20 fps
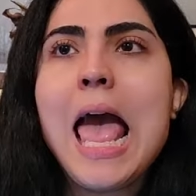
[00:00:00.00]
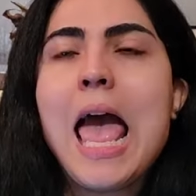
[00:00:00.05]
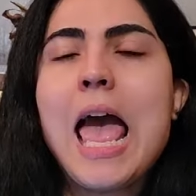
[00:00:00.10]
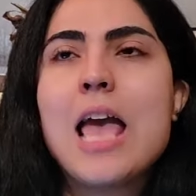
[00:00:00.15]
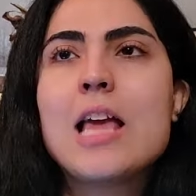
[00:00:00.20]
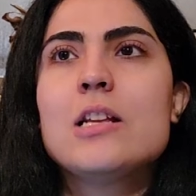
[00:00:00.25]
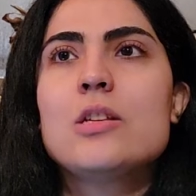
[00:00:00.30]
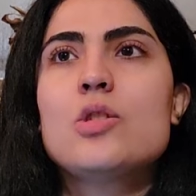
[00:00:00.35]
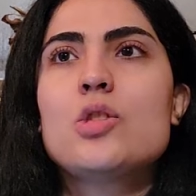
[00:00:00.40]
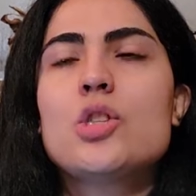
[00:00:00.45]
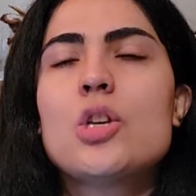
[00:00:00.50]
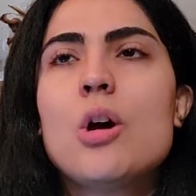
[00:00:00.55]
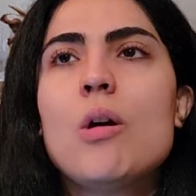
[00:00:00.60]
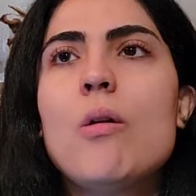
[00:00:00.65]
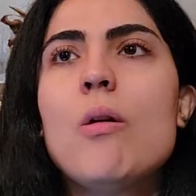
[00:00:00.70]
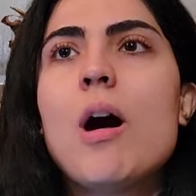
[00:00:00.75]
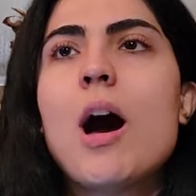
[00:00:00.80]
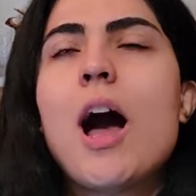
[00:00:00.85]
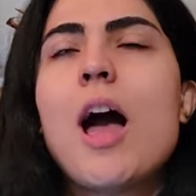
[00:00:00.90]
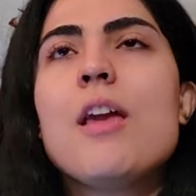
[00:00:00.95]
And
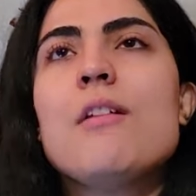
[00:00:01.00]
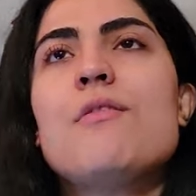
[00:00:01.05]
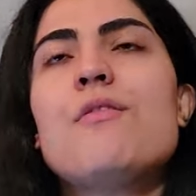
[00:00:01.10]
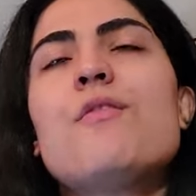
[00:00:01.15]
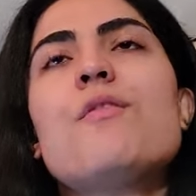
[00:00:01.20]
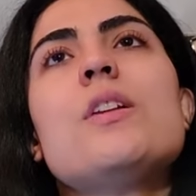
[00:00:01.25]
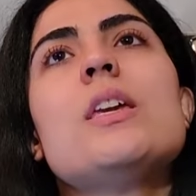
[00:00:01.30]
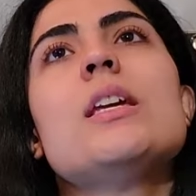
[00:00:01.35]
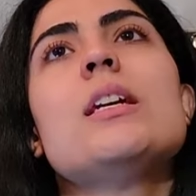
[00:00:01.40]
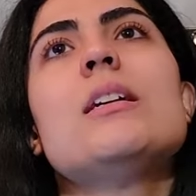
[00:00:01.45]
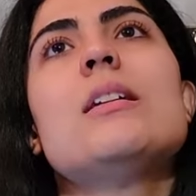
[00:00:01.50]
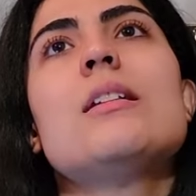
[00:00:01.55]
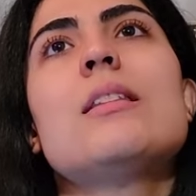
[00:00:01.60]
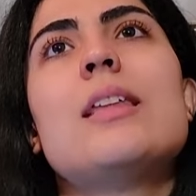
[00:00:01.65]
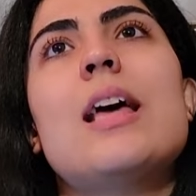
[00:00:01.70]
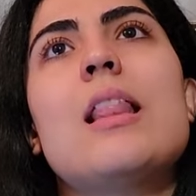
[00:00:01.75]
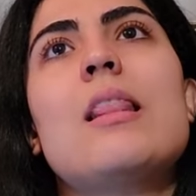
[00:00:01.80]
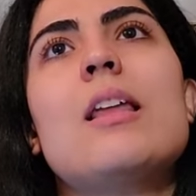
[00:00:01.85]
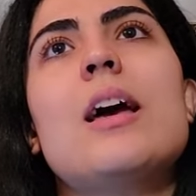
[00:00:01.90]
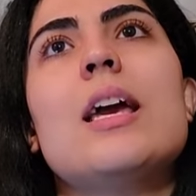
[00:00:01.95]
so I feel
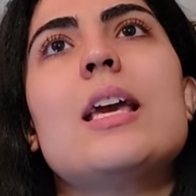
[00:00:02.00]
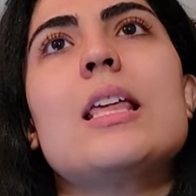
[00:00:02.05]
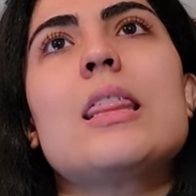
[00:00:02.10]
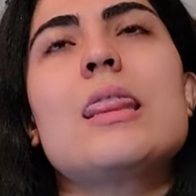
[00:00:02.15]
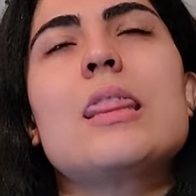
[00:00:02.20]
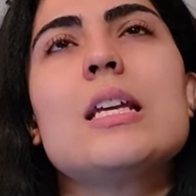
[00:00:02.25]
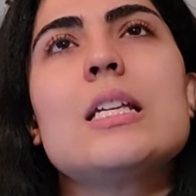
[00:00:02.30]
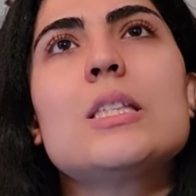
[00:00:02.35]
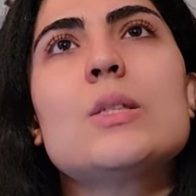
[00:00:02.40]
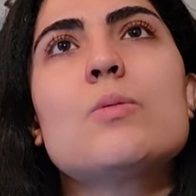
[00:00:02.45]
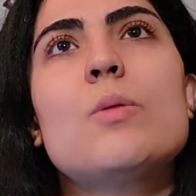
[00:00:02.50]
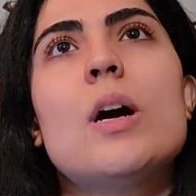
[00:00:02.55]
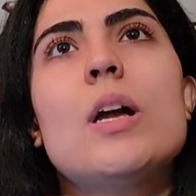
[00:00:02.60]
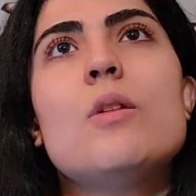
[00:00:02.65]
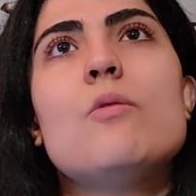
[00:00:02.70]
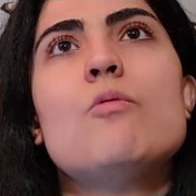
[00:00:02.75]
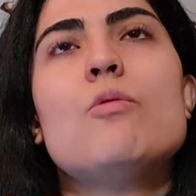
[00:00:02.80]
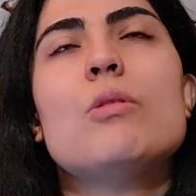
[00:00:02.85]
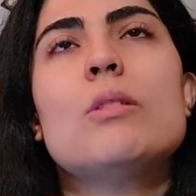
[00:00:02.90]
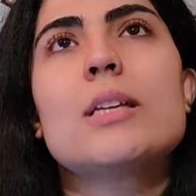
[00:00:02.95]
that, like, this
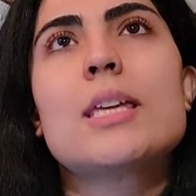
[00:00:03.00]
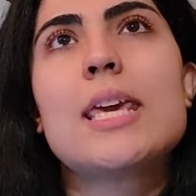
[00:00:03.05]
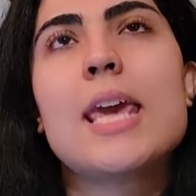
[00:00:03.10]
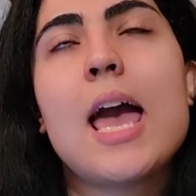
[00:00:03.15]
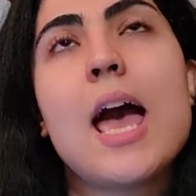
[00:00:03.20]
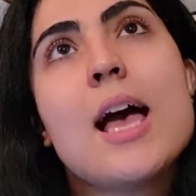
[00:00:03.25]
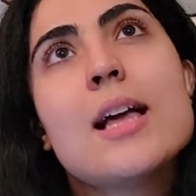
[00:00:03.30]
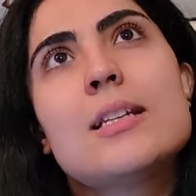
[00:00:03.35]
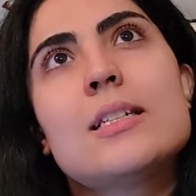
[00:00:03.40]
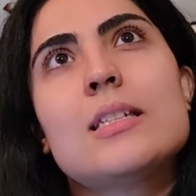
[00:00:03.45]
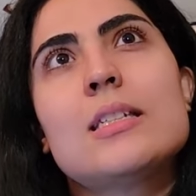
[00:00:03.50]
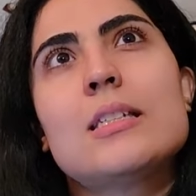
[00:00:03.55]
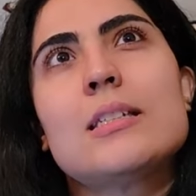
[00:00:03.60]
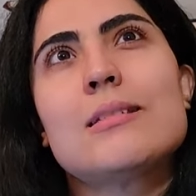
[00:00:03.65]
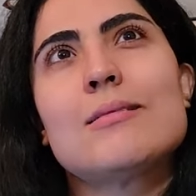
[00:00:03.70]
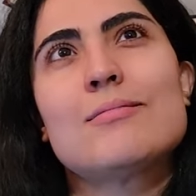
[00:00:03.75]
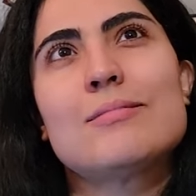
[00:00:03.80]
one will get